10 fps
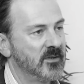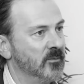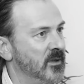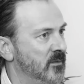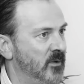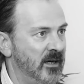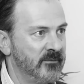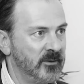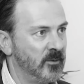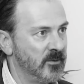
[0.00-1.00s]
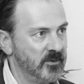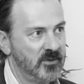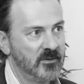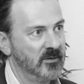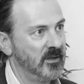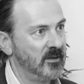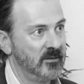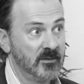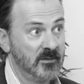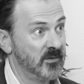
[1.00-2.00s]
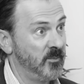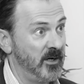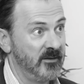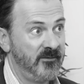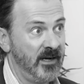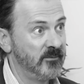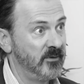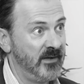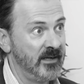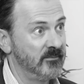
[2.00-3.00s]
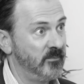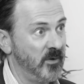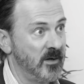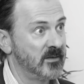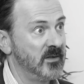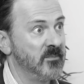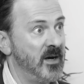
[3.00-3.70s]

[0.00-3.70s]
The reason we haven't launched, despite the fact we've had product in